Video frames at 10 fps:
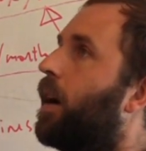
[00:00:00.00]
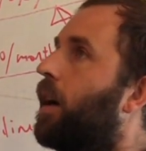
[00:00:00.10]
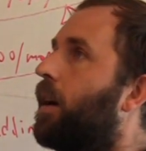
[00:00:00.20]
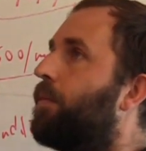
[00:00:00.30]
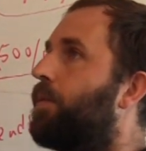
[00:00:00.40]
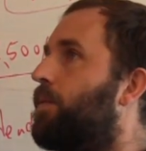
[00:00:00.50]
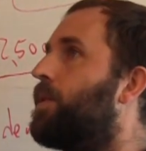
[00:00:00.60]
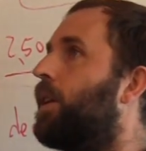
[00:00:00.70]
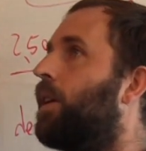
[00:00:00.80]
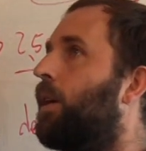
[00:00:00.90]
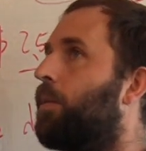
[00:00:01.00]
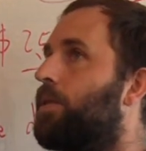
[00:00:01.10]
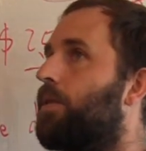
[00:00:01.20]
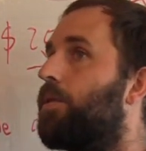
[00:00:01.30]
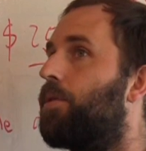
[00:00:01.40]
uh, fifteen, I
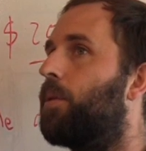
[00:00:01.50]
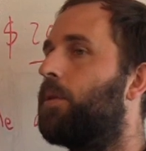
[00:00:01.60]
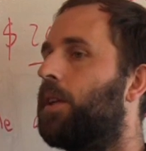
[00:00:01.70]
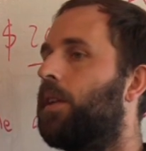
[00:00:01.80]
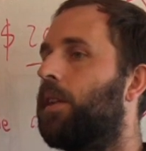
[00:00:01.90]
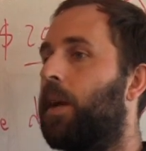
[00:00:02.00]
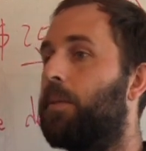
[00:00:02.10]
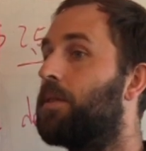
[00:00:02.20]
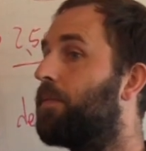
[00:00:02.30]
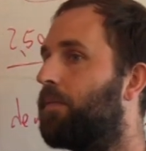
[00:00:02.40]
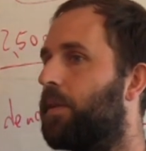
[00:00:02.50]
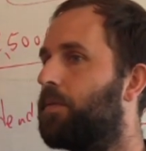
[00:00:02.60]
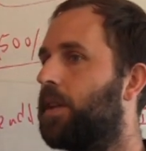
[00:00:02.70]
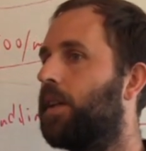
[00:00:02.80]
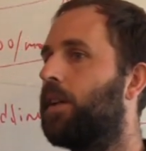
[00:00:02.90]
went to thirty, then I went to
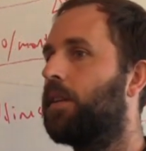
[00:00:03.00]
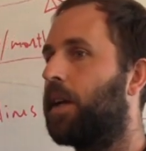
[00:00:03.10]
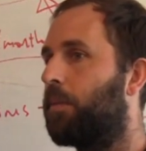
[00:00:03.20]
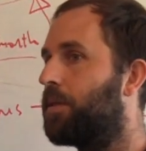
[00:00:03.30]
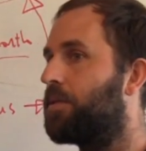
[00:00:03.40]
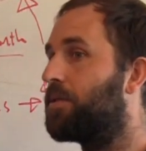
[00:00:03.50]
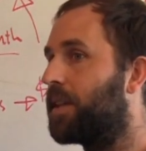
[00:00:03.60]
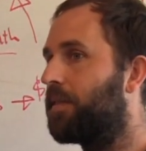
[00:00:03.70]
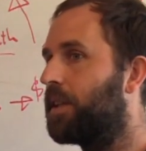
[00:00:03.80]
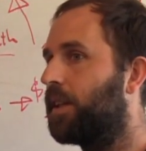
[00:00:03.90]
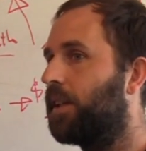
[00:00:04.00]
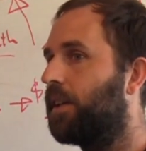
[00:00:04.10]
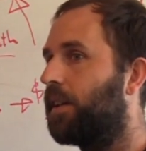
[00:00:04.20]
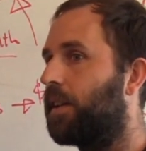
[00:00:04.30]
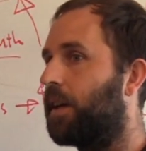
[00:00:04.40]
fifty, and then I went to
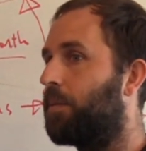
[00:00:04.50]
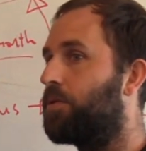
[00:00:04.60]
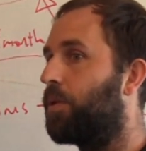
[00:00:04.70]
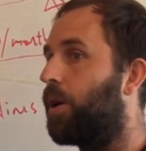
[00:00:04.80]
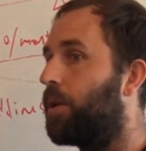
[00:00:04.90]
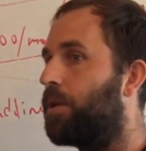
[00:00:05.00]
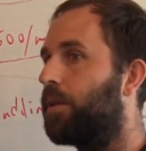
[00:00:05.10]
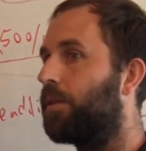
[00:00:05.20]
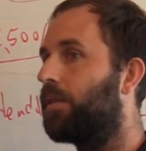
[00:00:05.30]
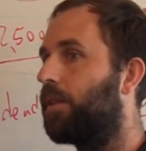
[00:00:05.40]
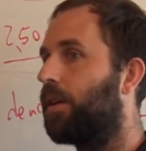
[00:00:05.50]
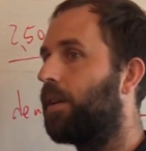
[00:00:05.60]
seventy, and then I went to one hundred,